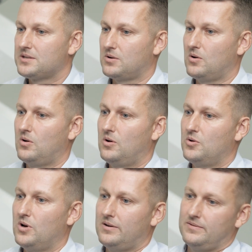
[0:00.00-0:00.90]
So
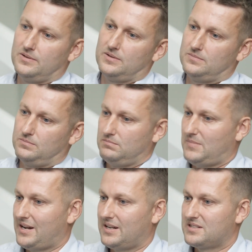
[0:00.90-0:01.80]
you have,
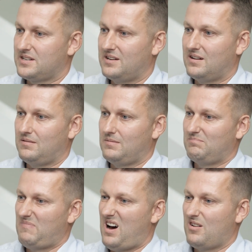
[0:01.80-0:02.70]
I can say,
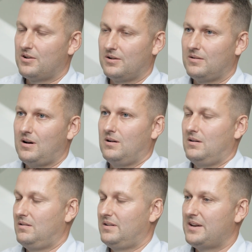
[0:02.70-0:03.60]
another
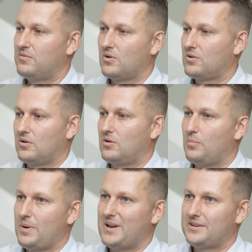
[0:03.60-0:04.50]
network or
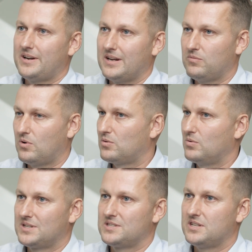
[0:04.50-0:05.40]
complementary network
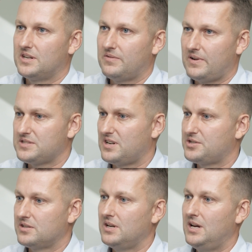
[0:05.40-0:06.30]
to existing
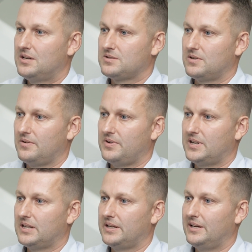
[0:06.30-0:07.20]
infrastructure. So
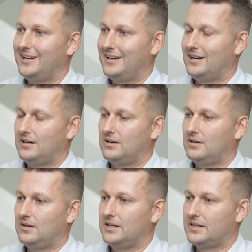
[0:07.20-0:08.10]
definitely
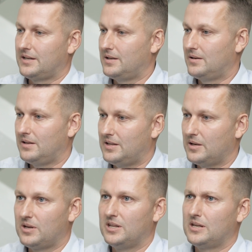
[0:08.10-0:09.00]
it
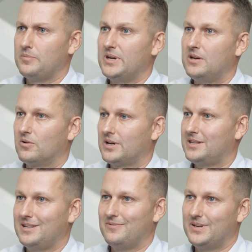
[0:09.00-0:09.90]
can be
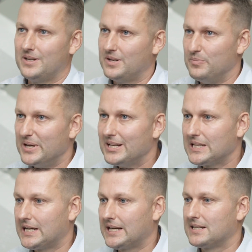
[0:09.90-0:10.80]
connected within the
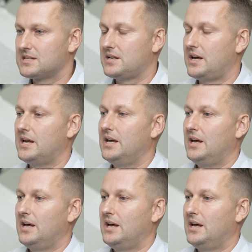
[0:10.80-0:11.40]
minute, I can say.